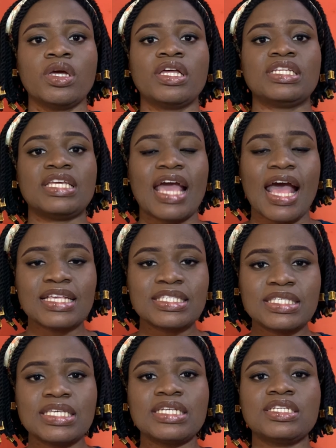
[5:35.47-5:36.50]
the
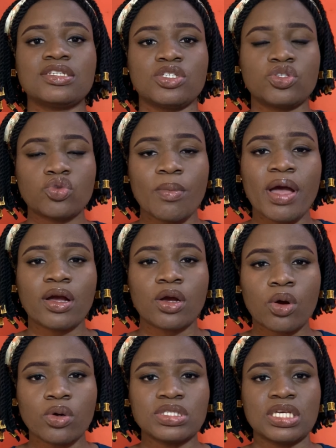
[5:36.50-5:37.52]
acid, the stomach
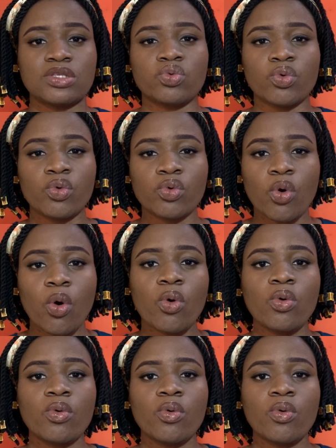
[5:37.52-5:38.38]
content will